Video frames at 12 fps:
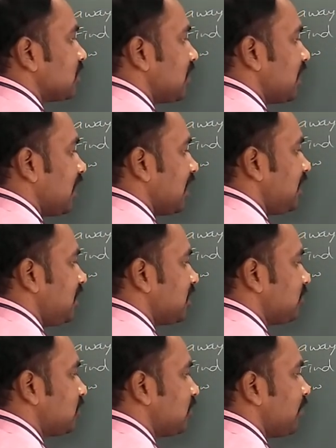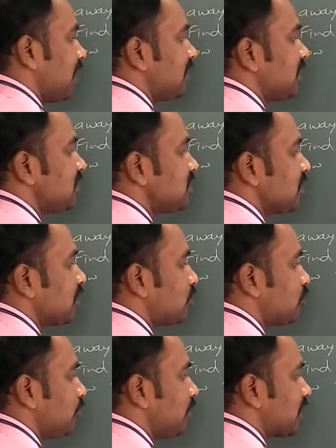The height of the man is
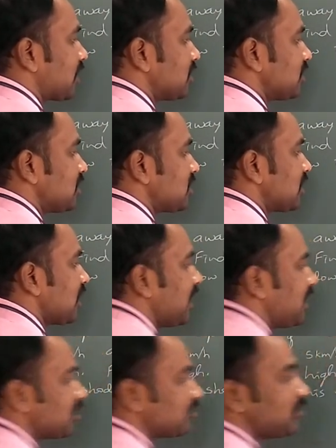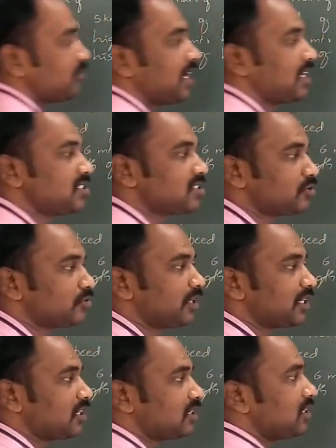2 meters. This height of the man is 2
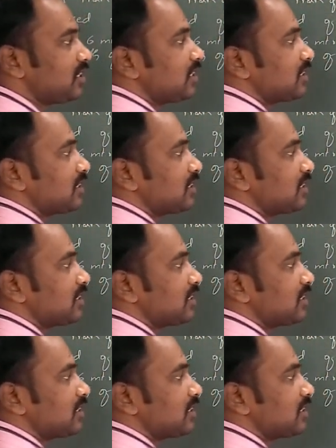meters.